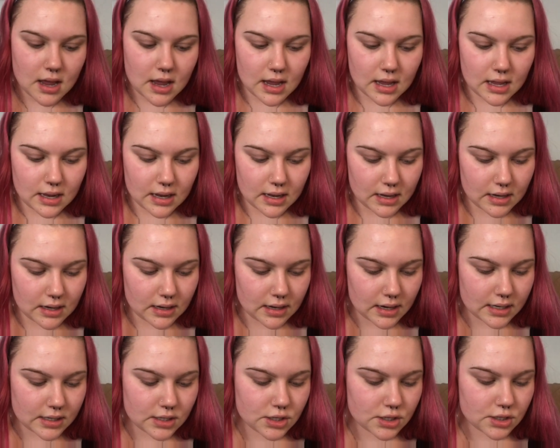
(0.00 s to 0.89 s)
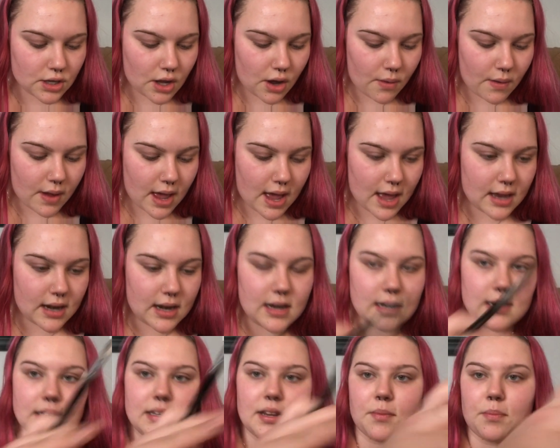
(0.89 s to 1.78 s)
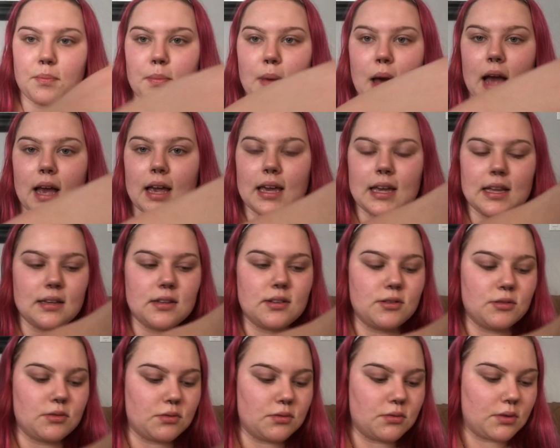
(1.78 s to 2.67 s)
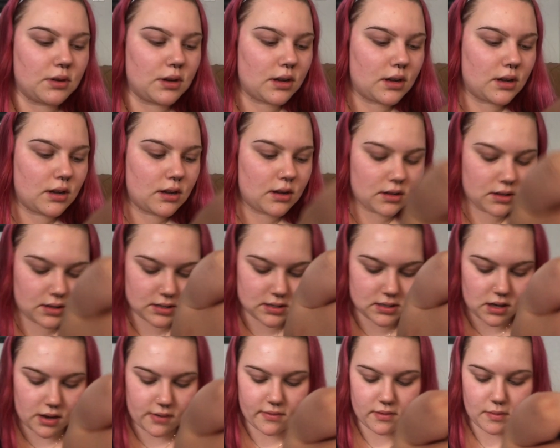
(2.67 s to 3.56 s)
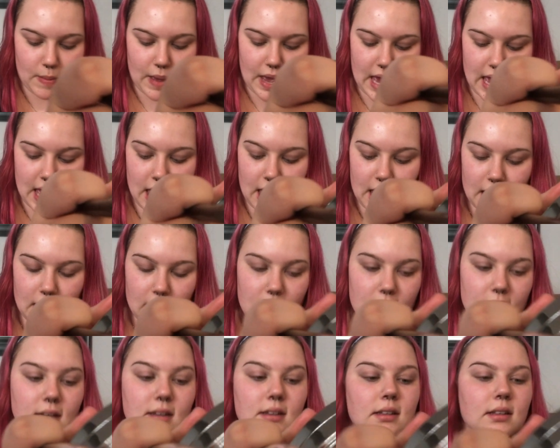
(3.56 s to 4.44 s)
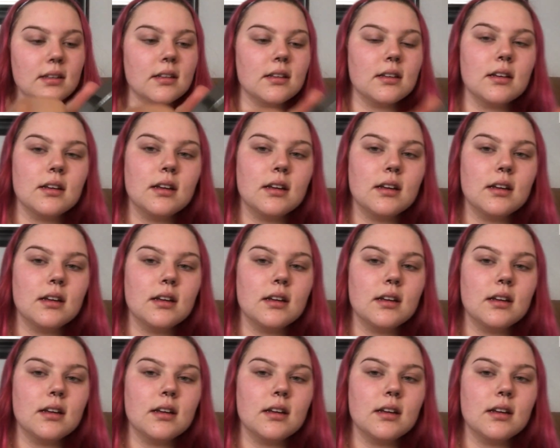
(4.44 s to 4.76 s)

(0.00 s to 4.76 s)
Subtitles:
And I just go ahead and dip back into the stuff on my hand,